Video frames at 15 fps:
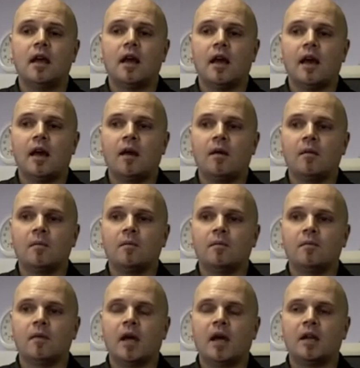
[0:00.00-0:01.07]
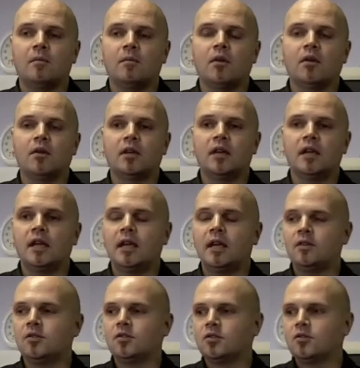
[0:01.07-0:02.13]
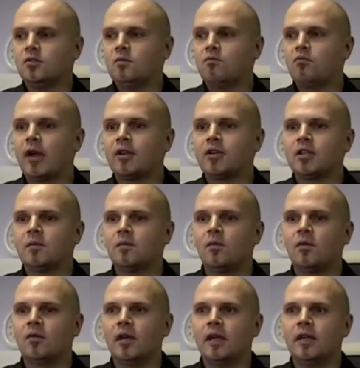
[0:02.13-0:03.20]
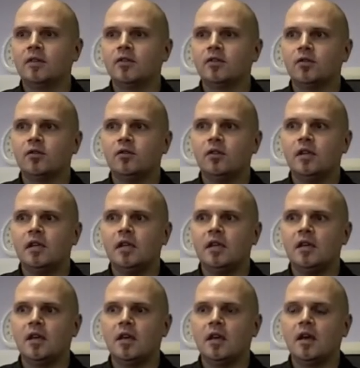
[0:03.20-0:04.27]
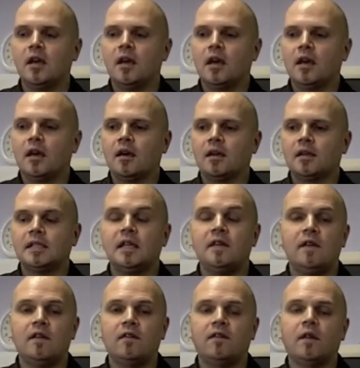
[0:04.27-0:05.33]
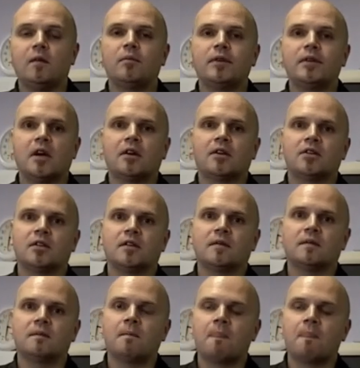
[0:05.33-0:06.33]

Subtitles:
And I'm looking into branching more into the TV and film production.